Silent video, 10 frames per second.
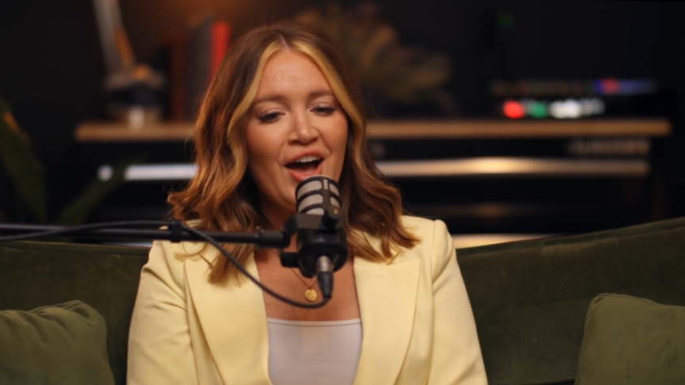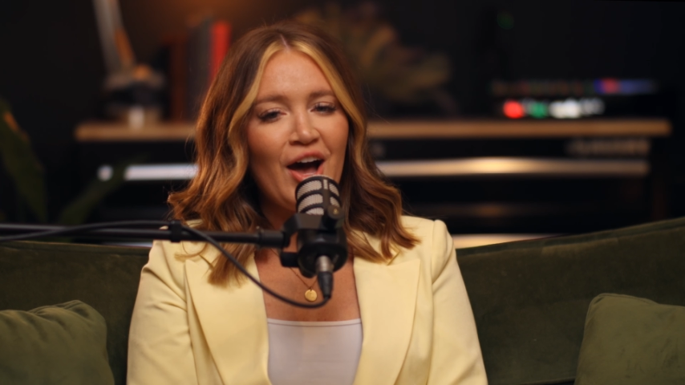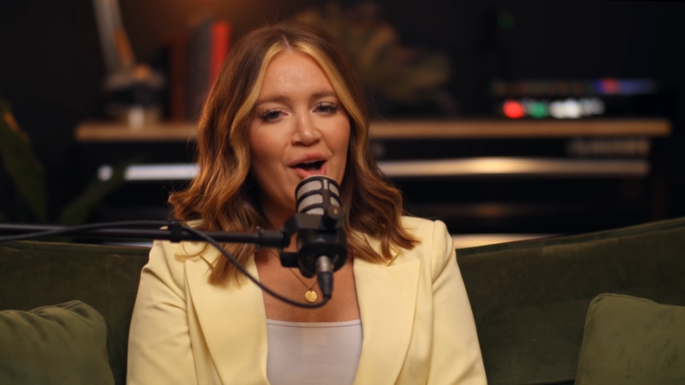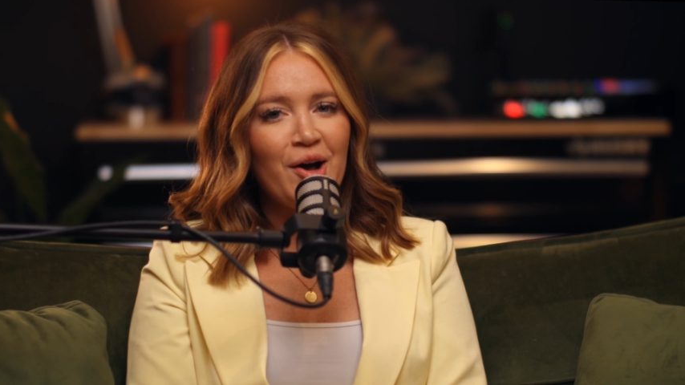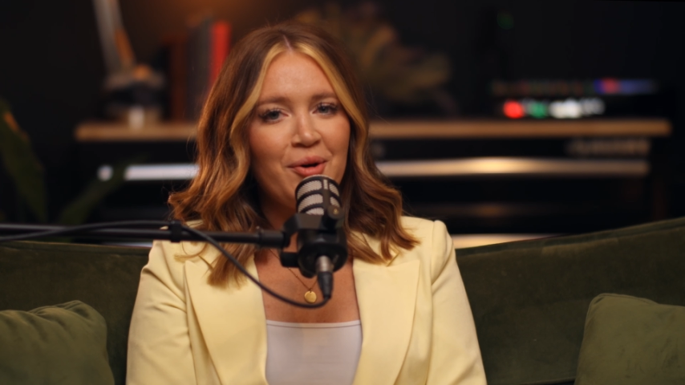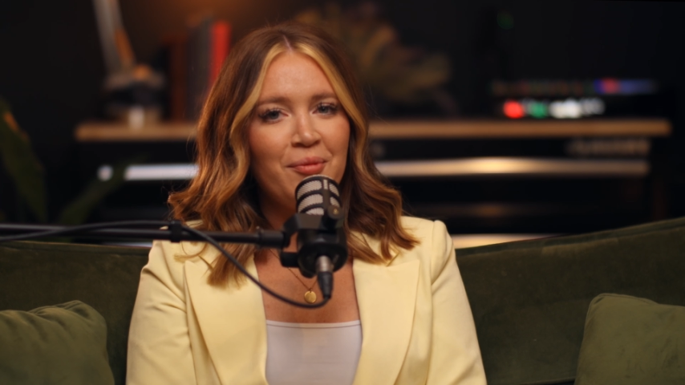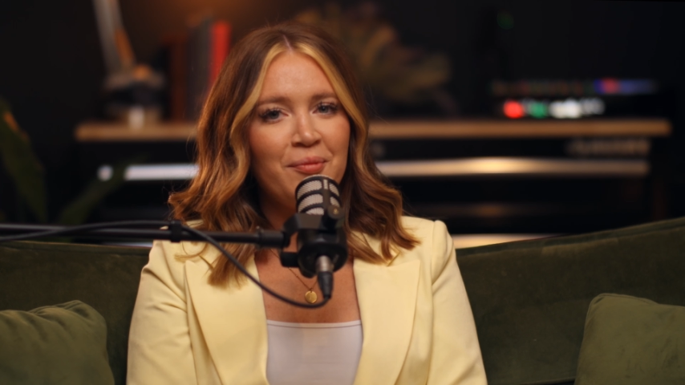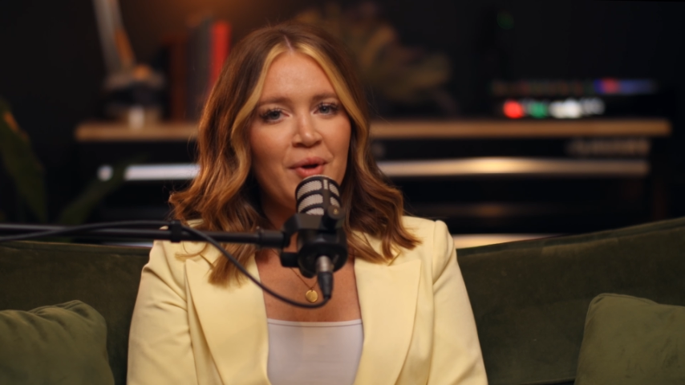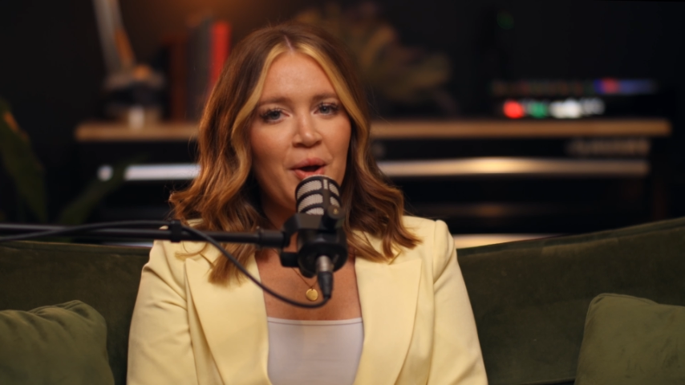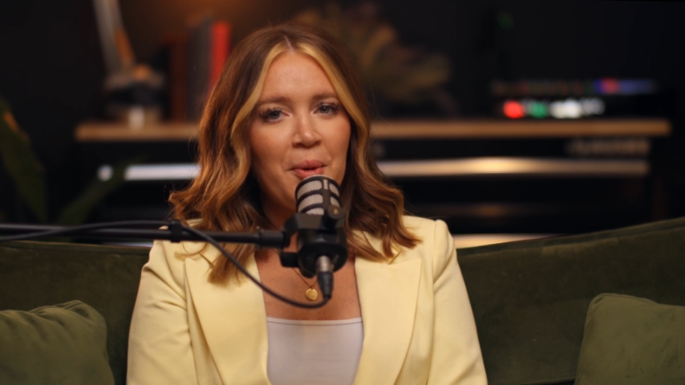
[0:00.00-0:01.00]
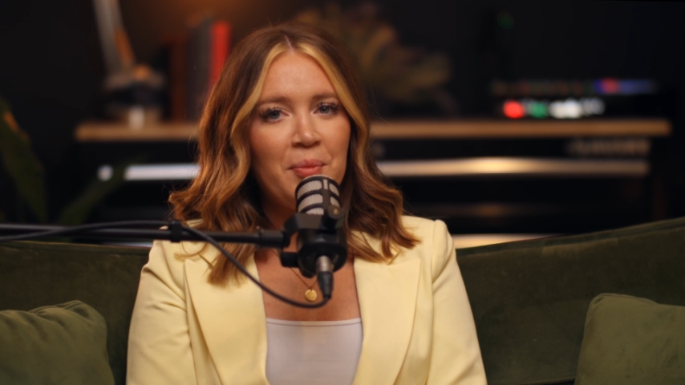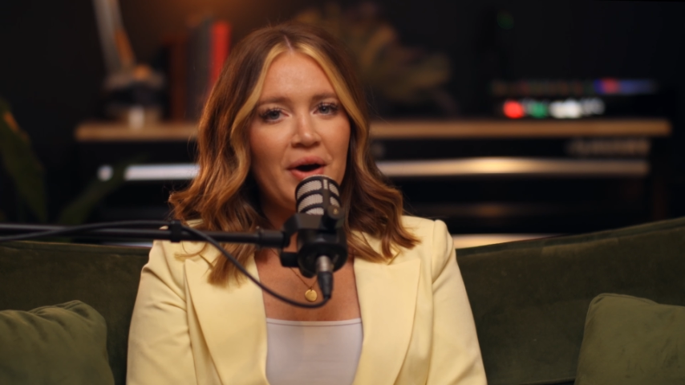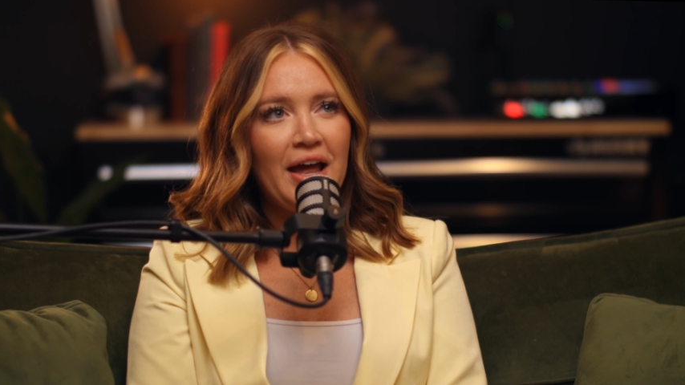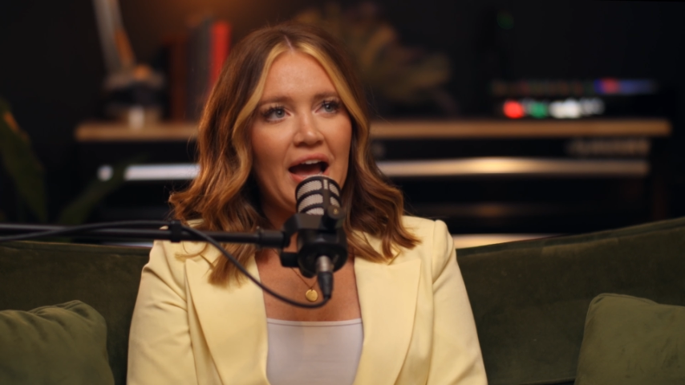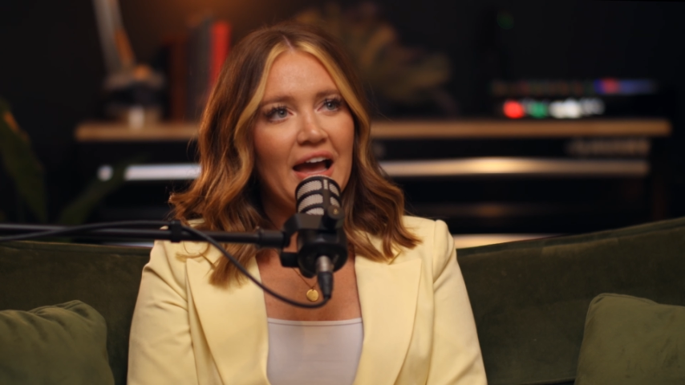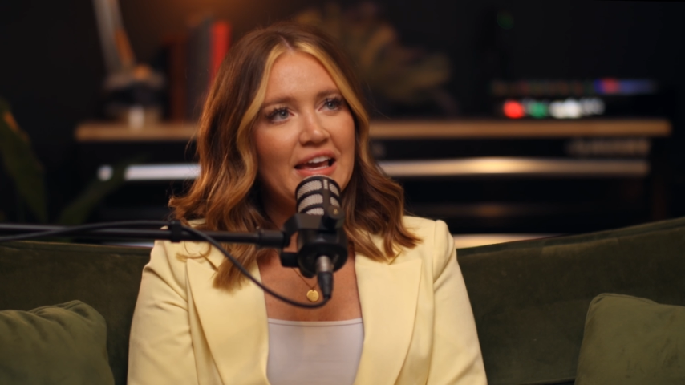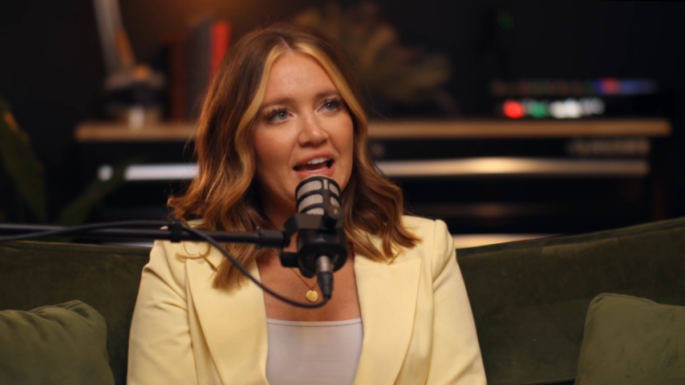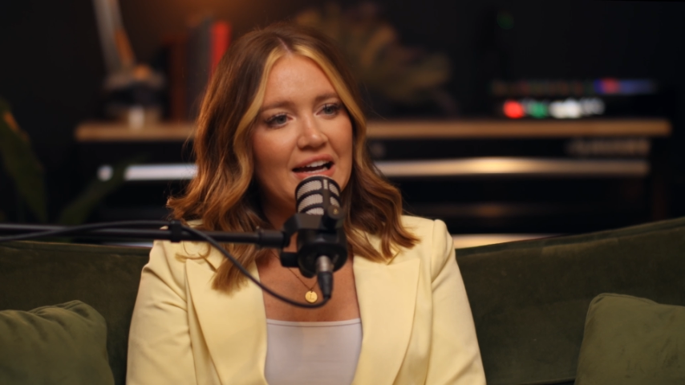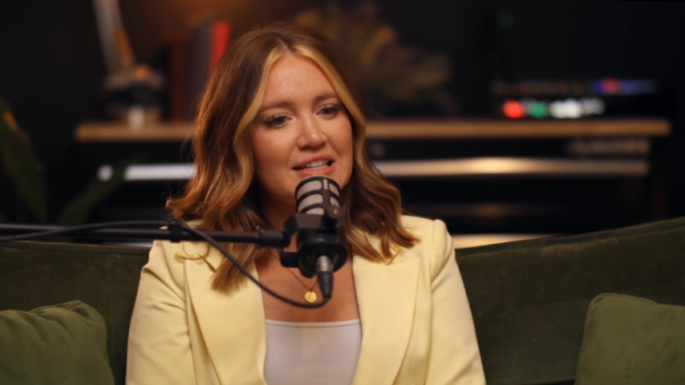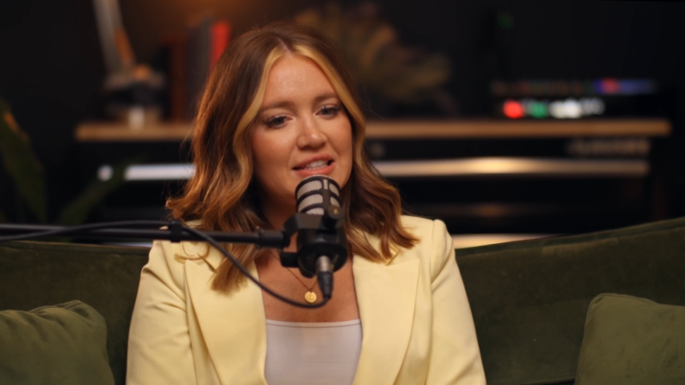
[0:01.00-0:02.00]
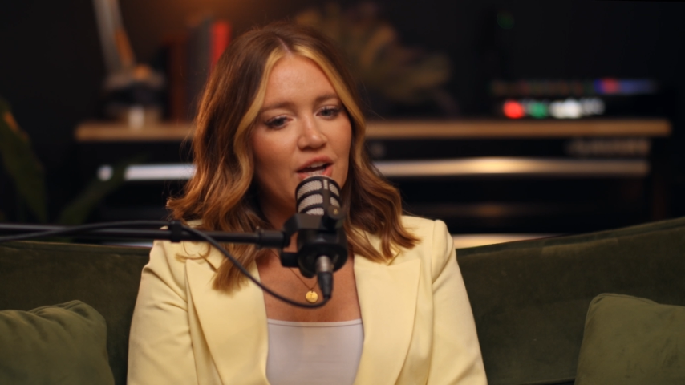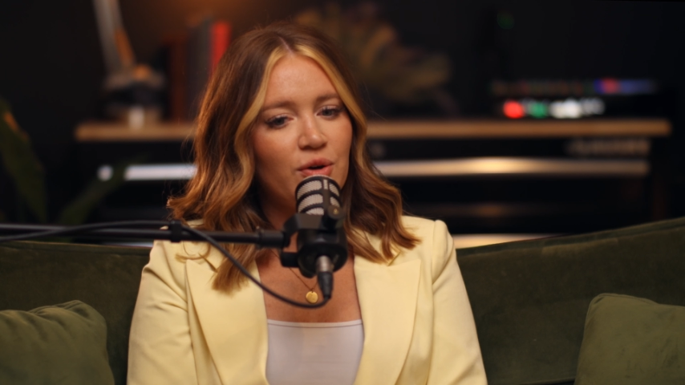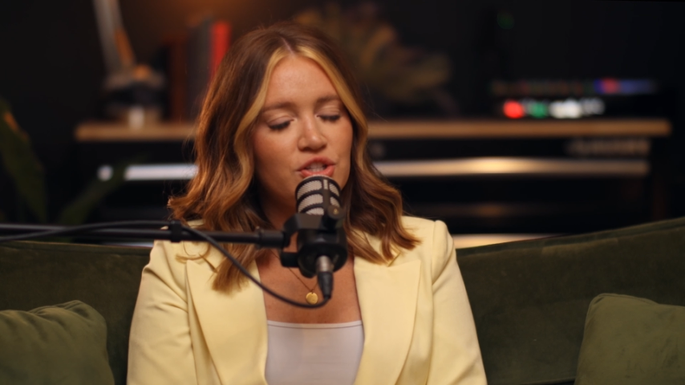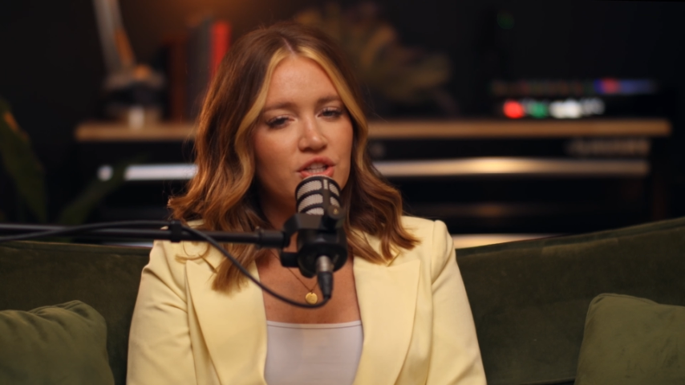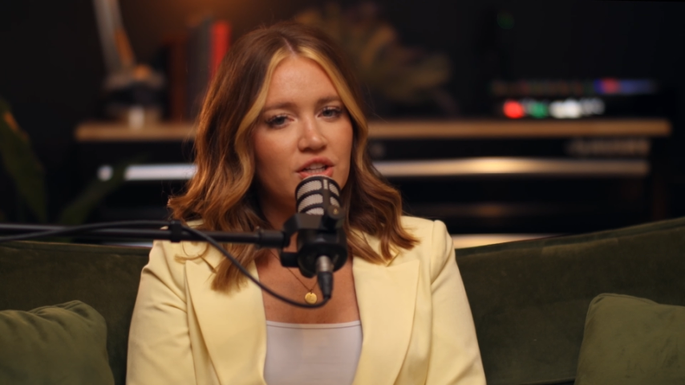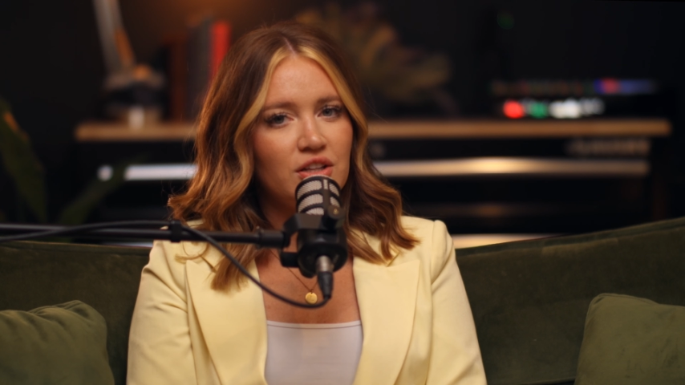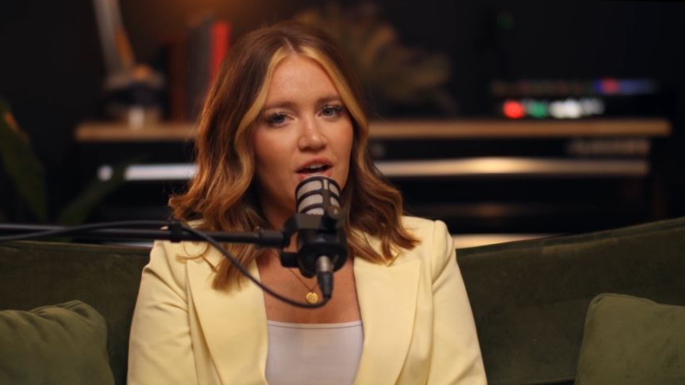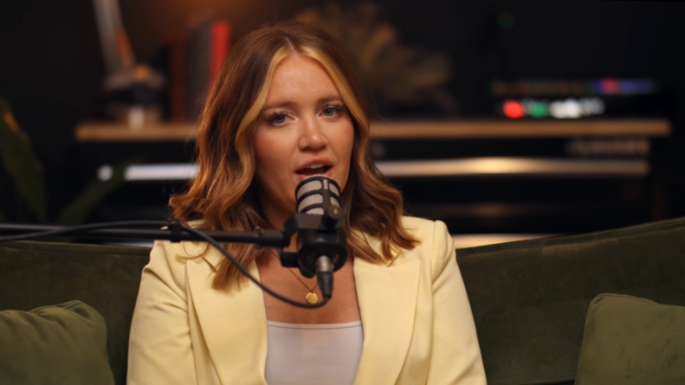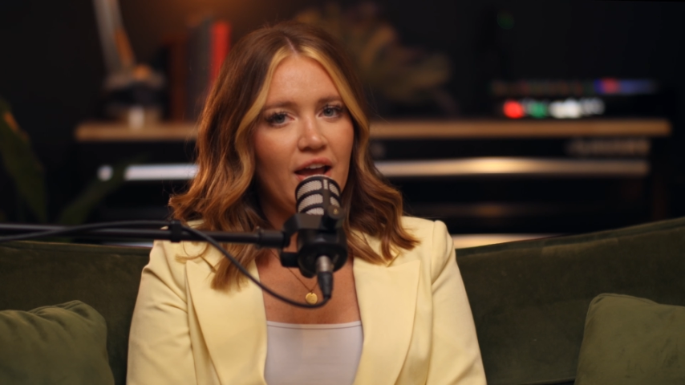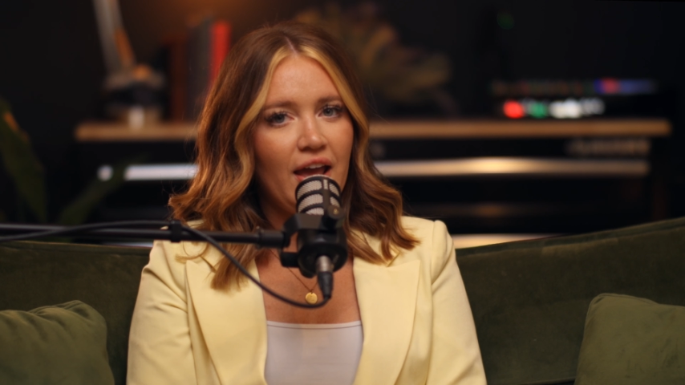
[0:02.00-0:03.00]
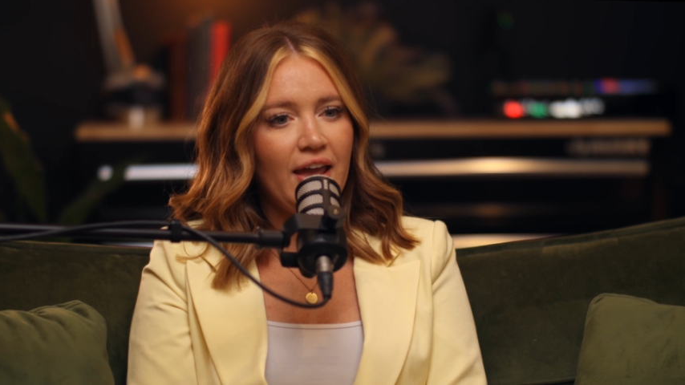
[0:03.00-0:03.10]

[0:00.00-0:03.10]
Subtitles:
But I get asked that question a lot,